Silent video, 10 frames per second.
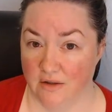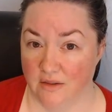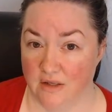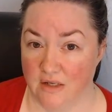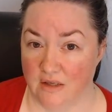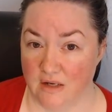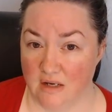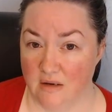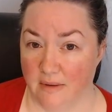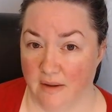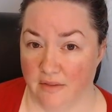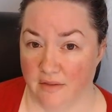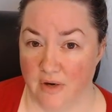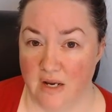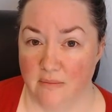the the email, the
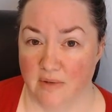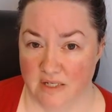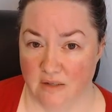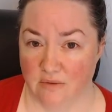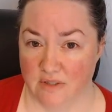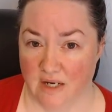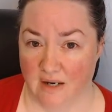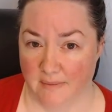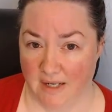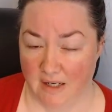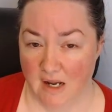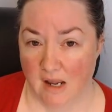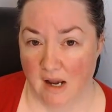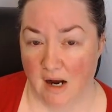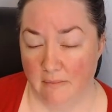three email sequence that I made,
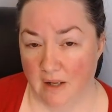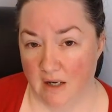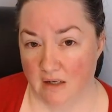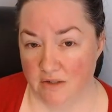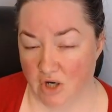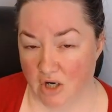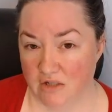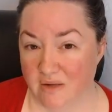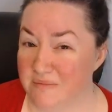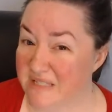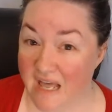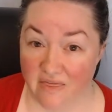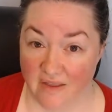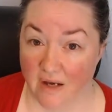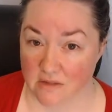I'm not going to charge them
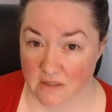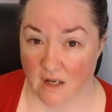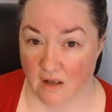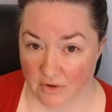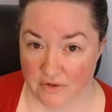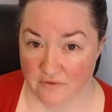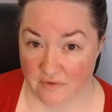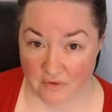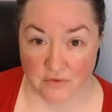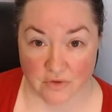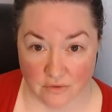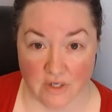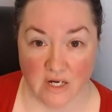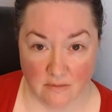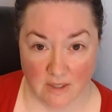ten thousand dollars for those
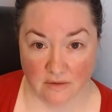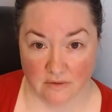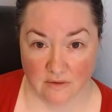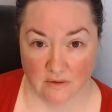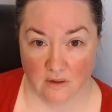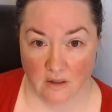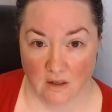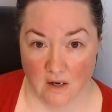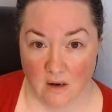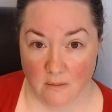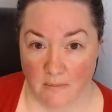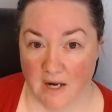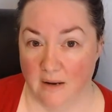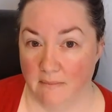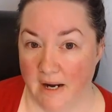three emails,
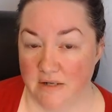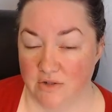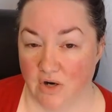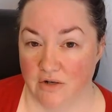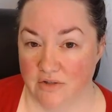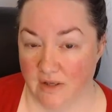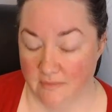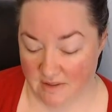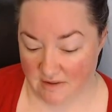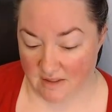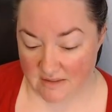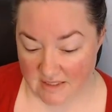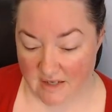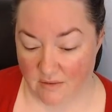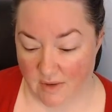but I might charge them a, a
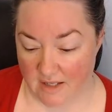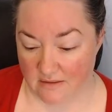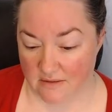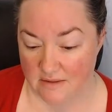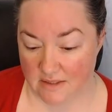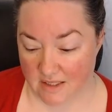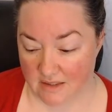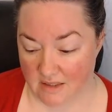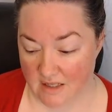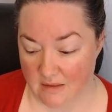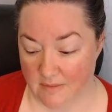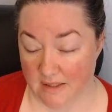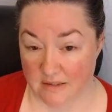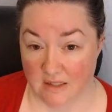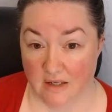day rate to get the
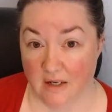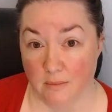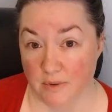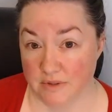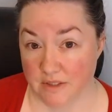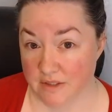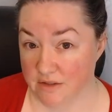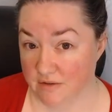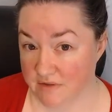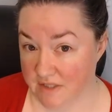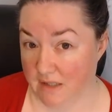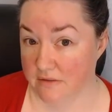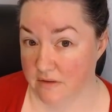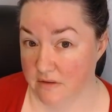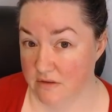emails done in a percentage of
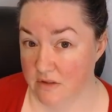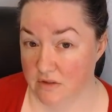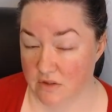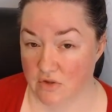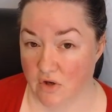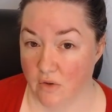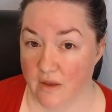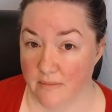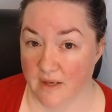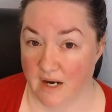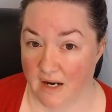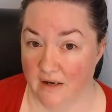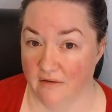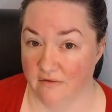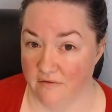sales, just to show them the
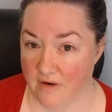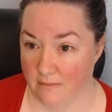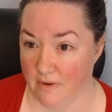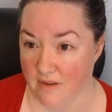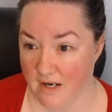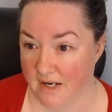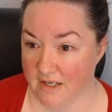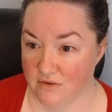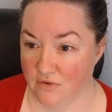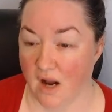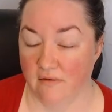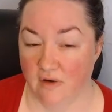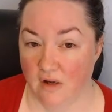kind of number that I can drive.